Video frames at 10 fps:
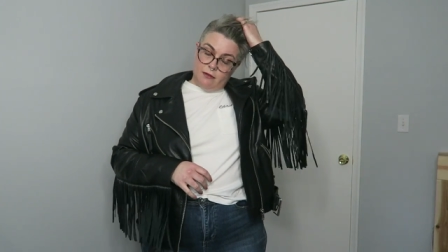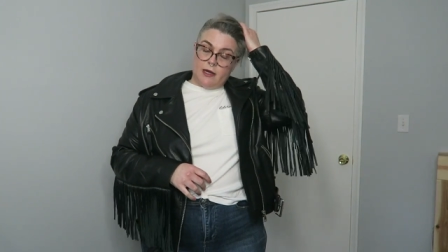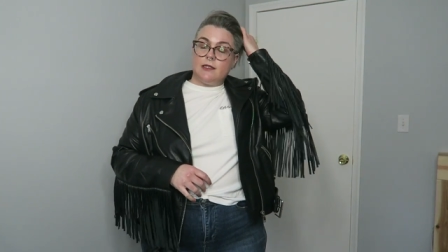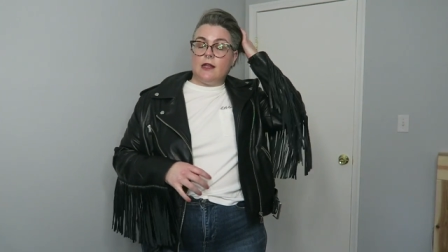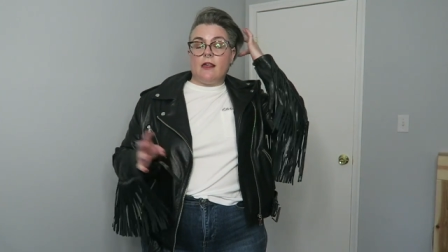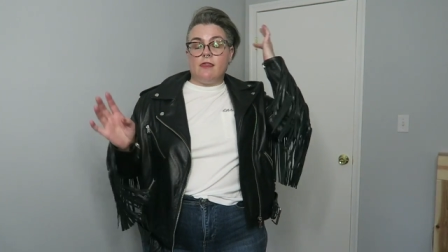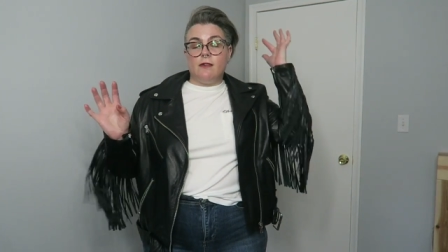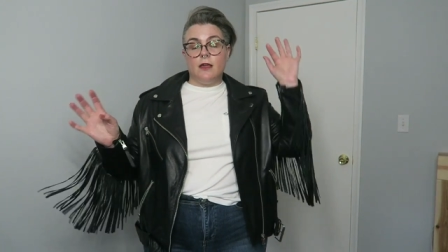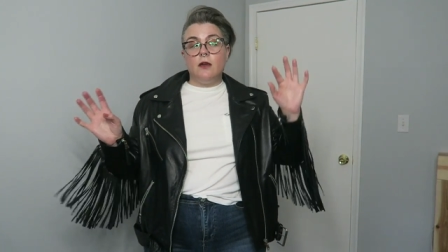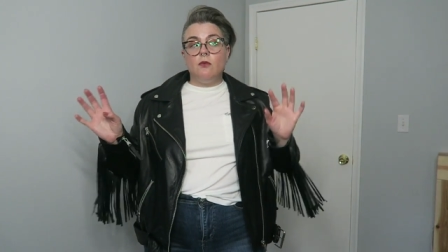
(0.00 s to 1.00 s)
Like I said, I
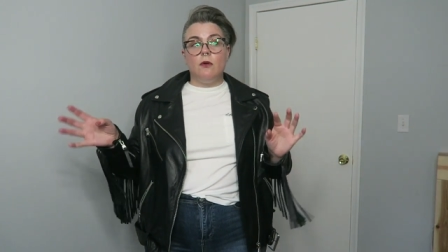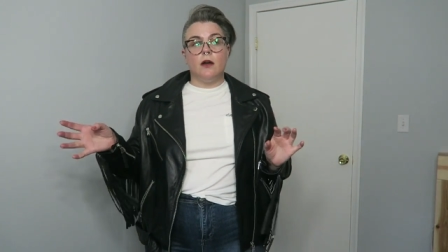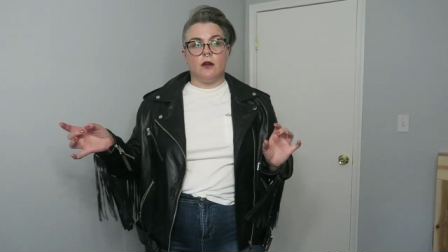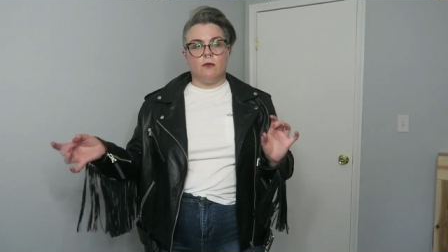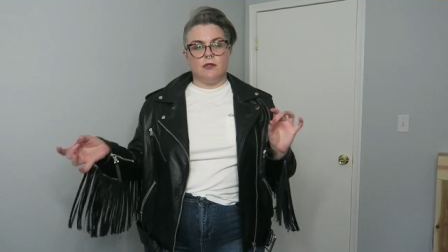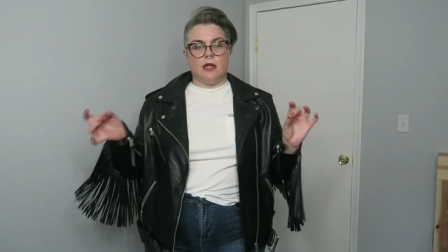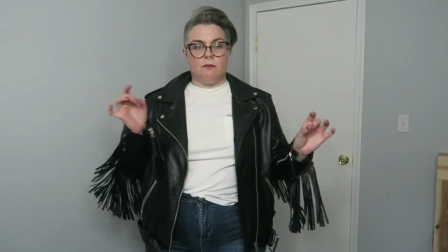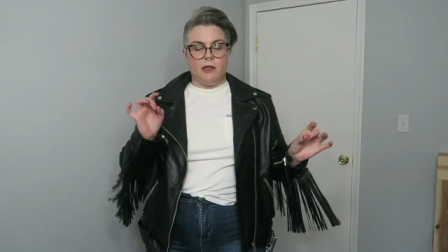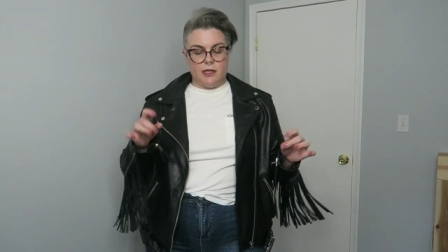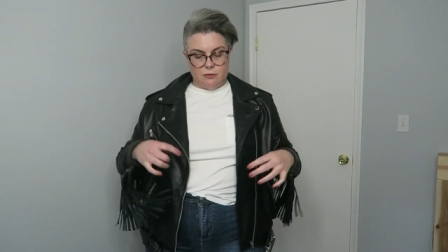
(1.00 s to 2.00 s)
think it won or was
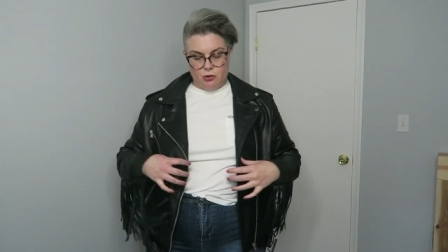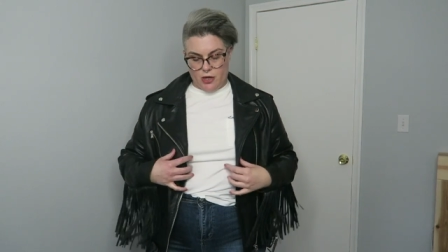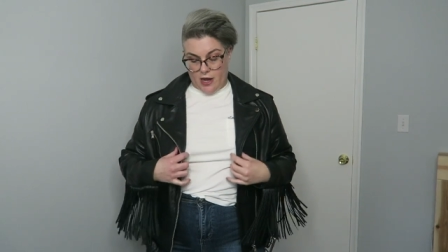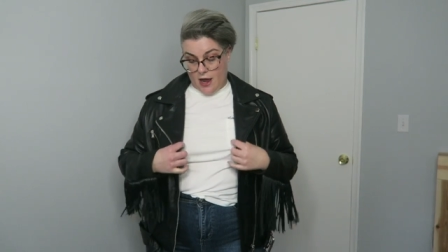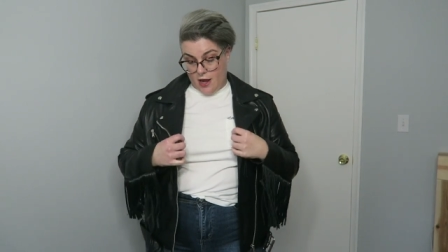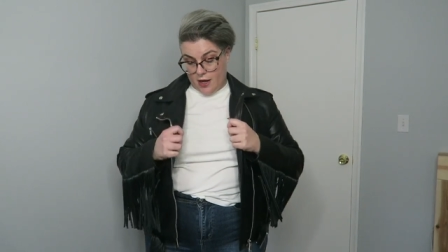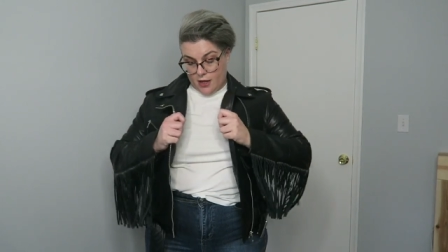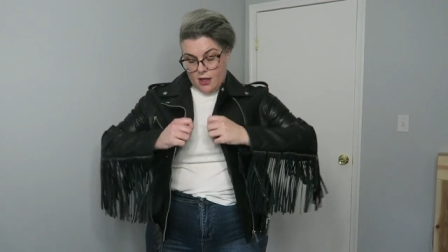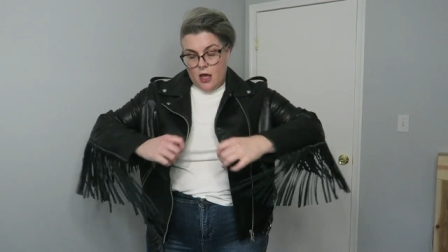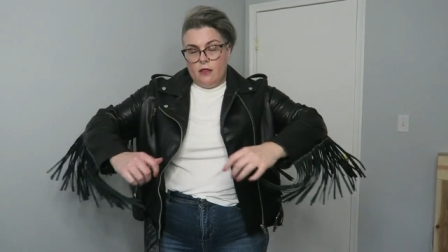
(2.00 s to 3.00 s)
like placed pretty
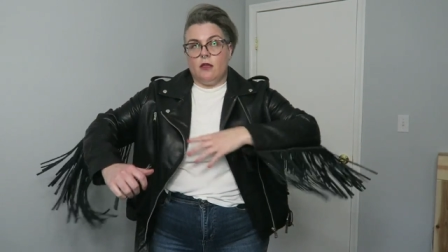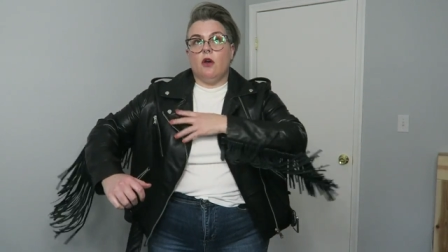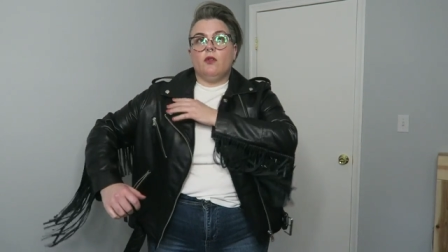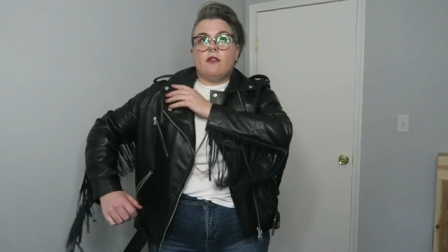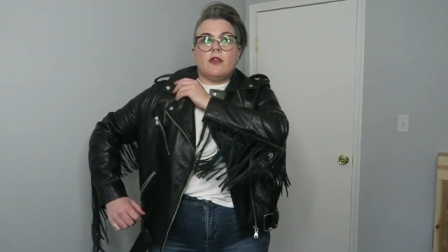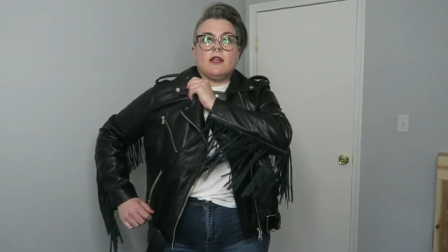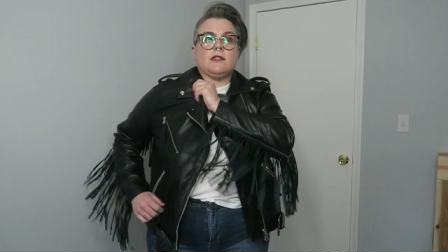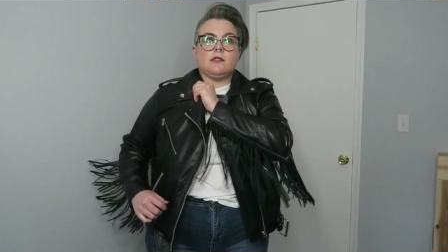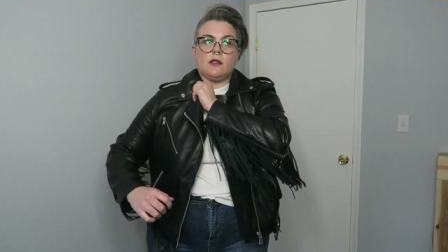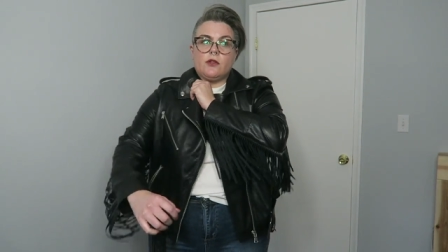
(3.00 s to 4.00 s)
high. The only thing
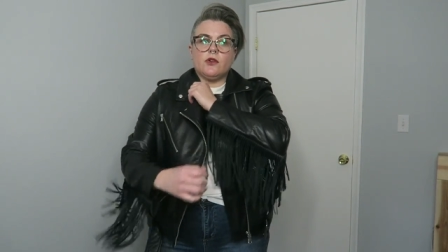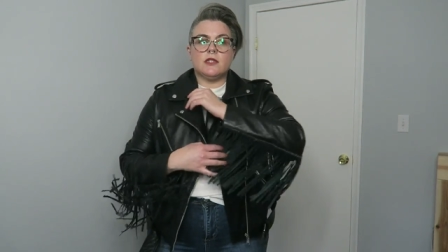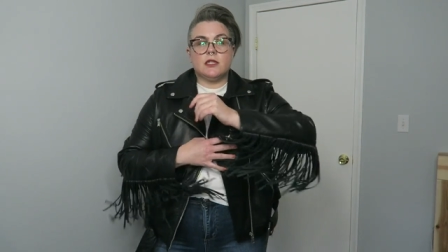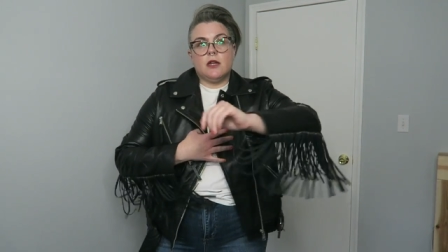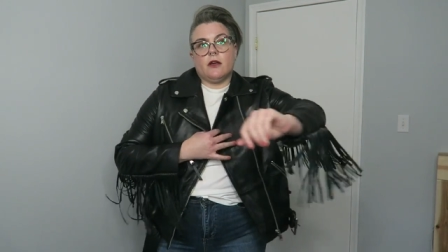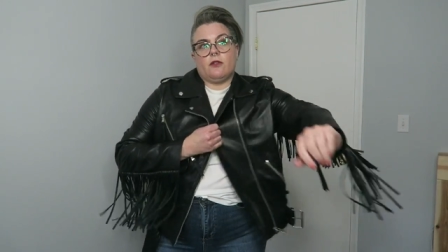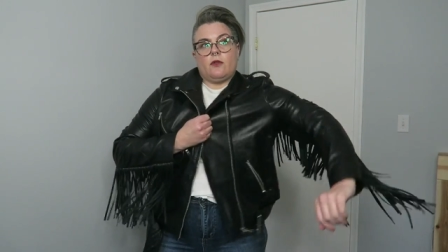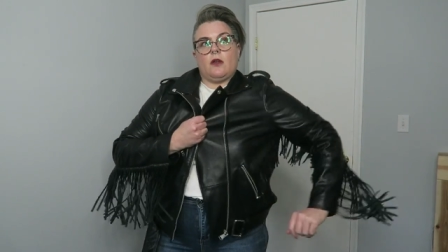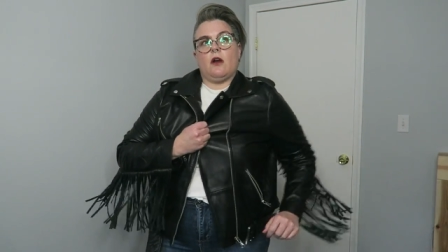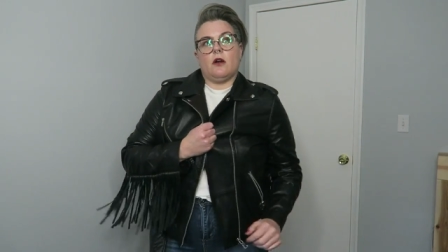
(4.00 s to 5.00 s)
is it's a little snug
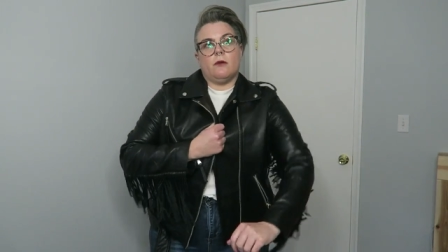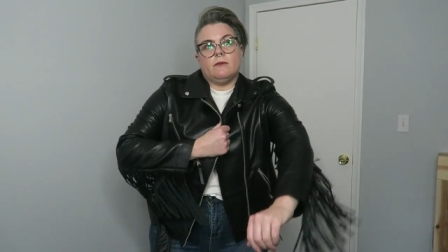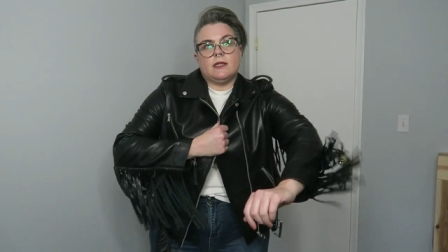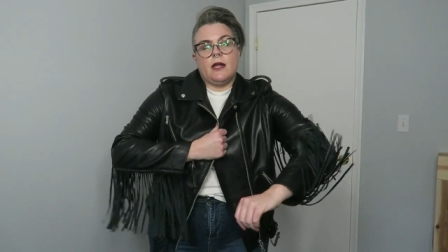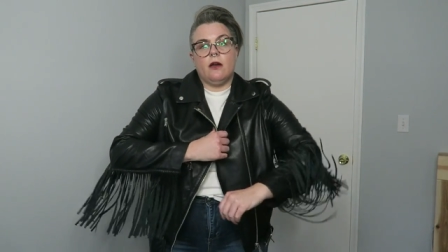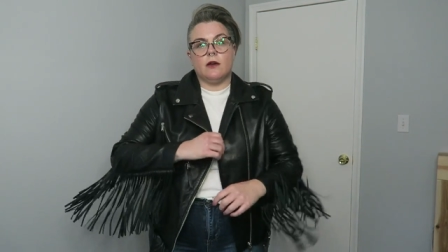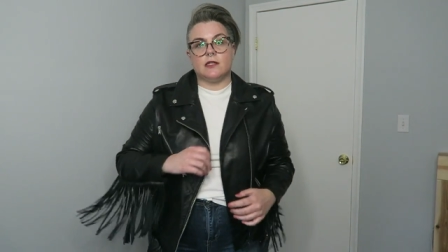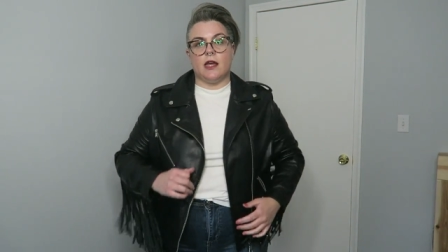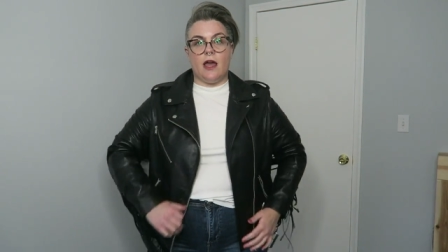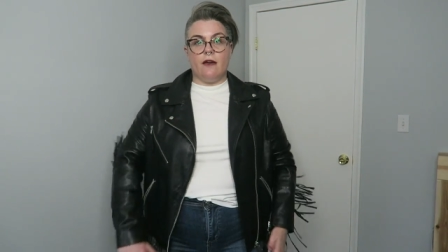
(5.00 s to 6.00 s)
through the arms now
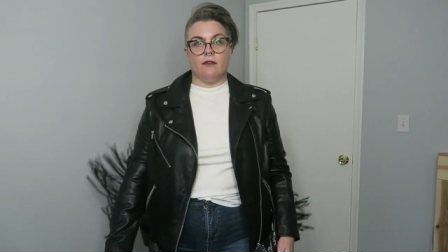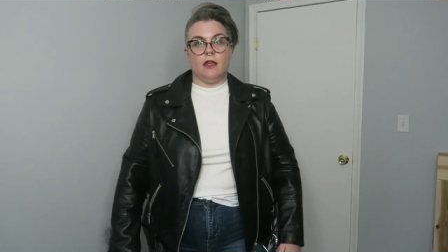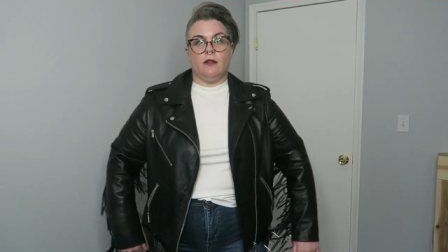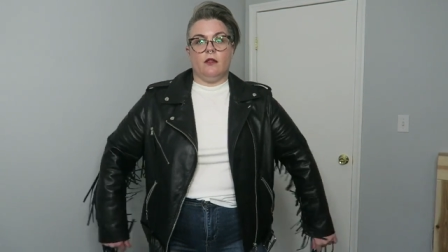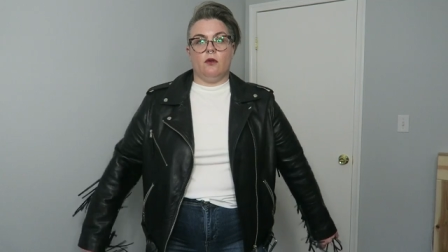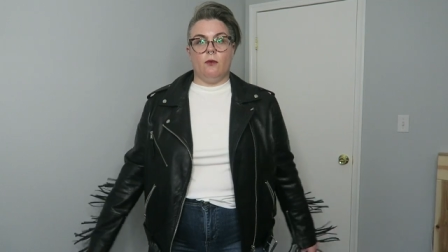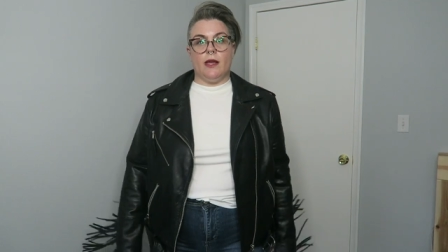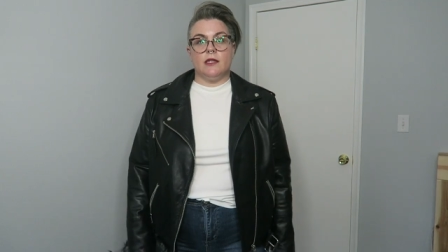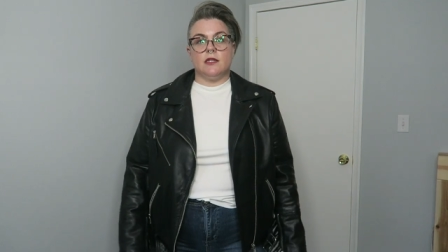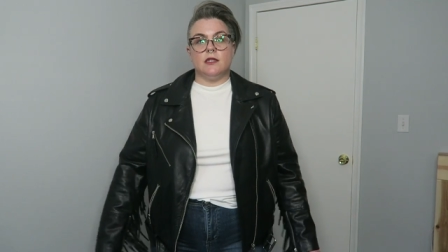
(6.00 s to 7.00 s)
because I have gained a little
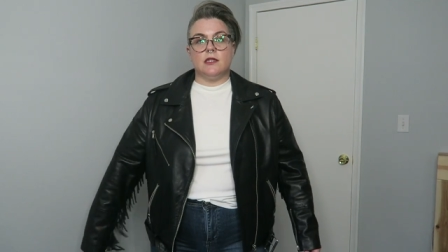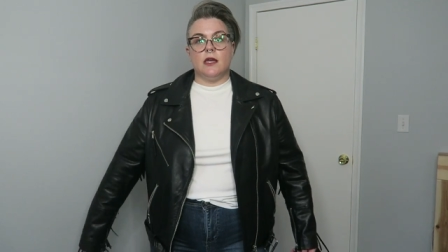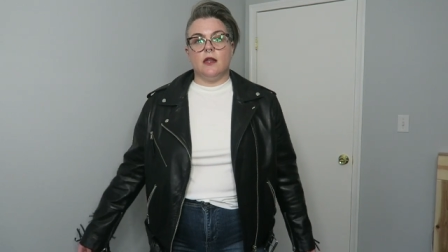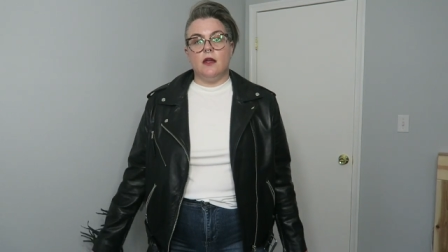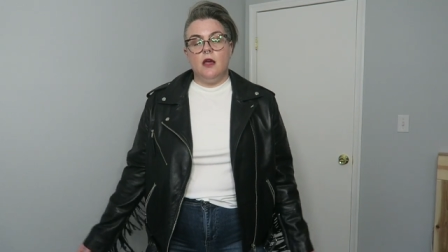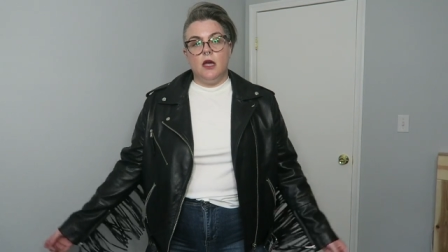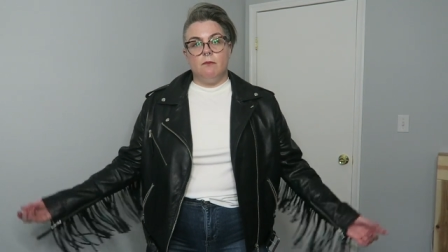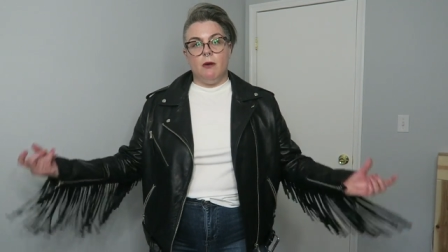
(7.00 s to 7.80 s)
weight since then.